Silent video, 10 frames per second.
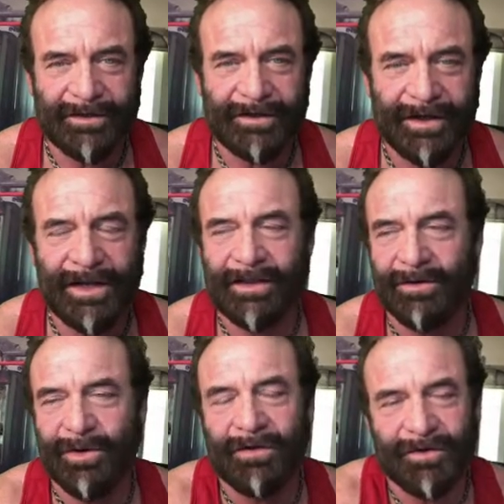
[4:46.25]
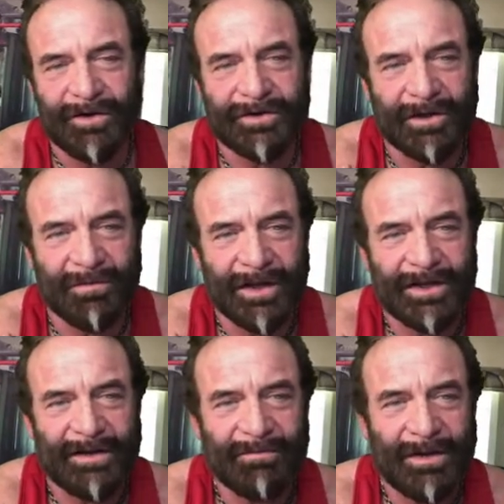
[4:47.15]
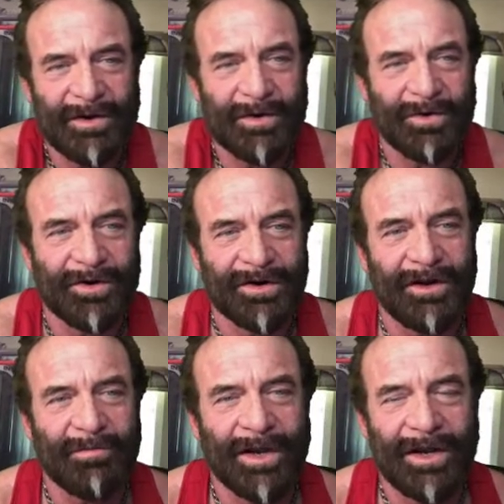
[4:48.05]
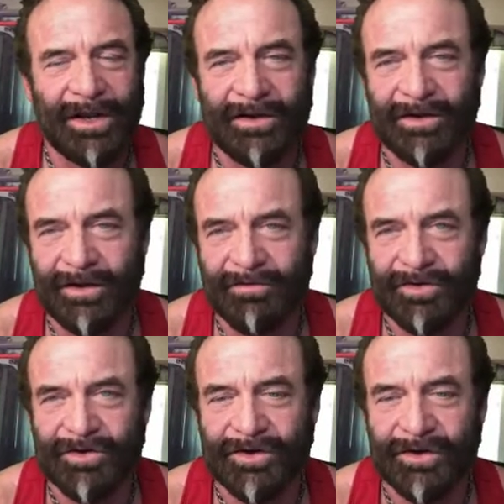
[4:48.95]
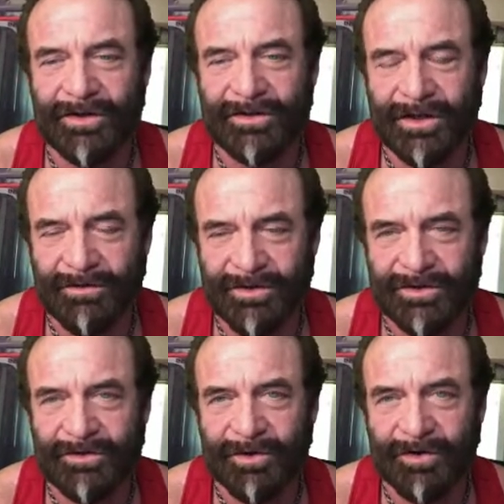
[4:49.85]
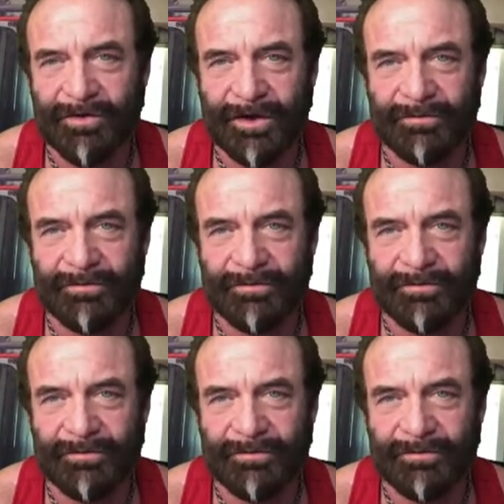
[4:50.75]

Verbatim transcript: yeah, I think we're gonna have to do something like that maybe quarterly or biannually for sure because that was just too much fun.